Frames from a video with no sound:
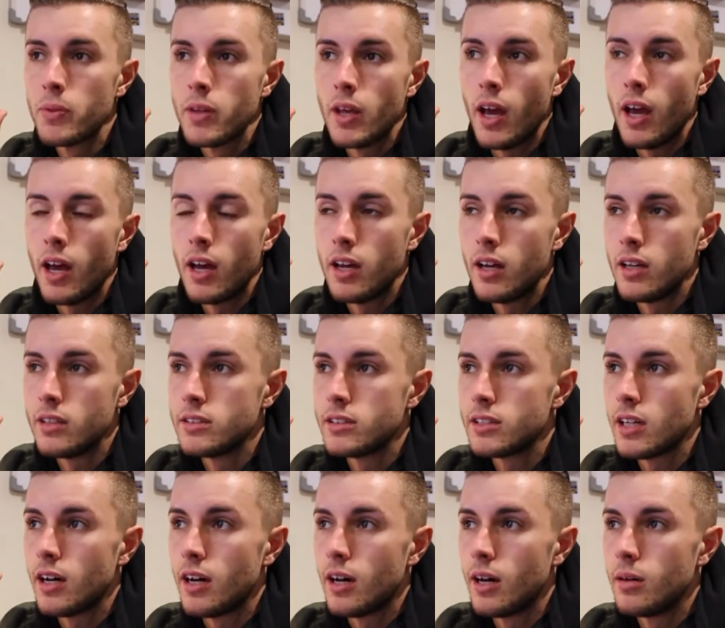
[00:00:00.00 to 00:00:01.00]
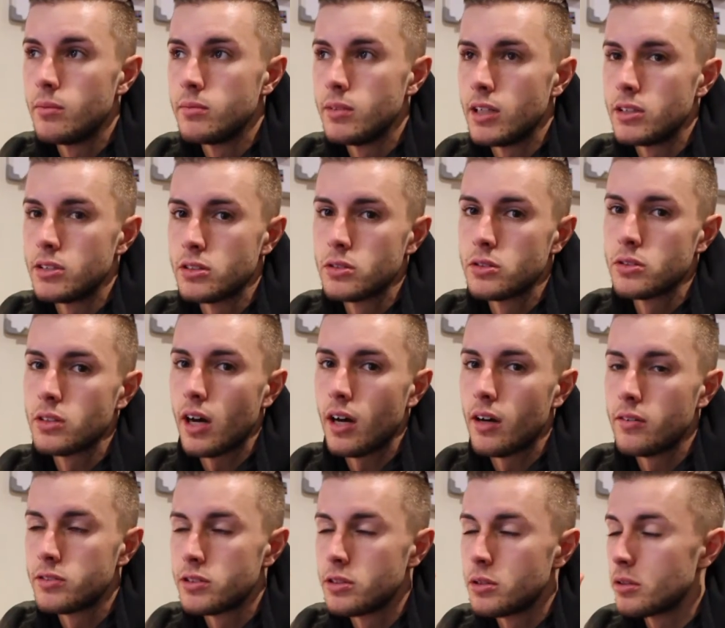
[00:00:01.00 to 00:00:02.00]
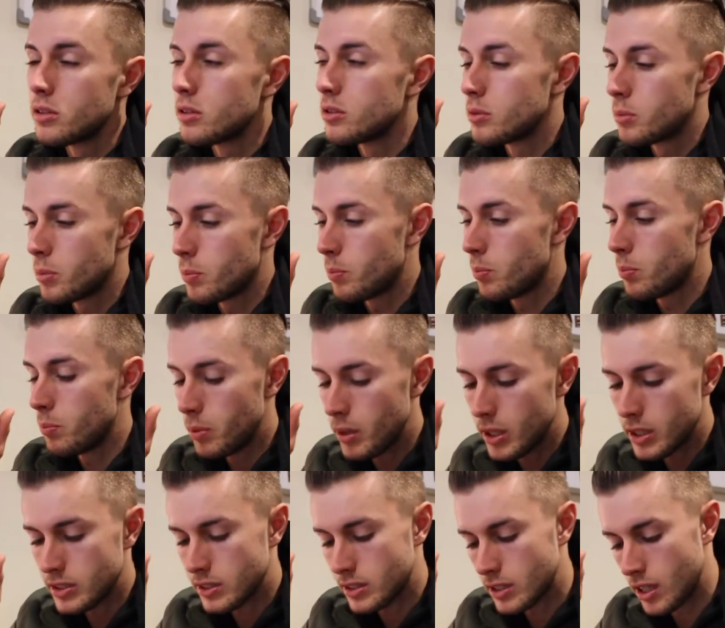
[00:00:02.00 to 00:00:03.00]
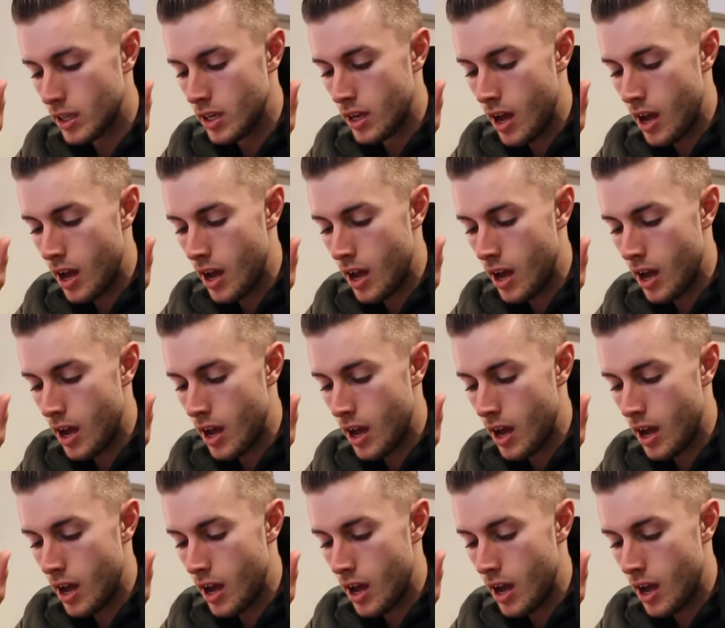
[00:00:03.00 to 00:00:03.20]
and just look after it a little bit.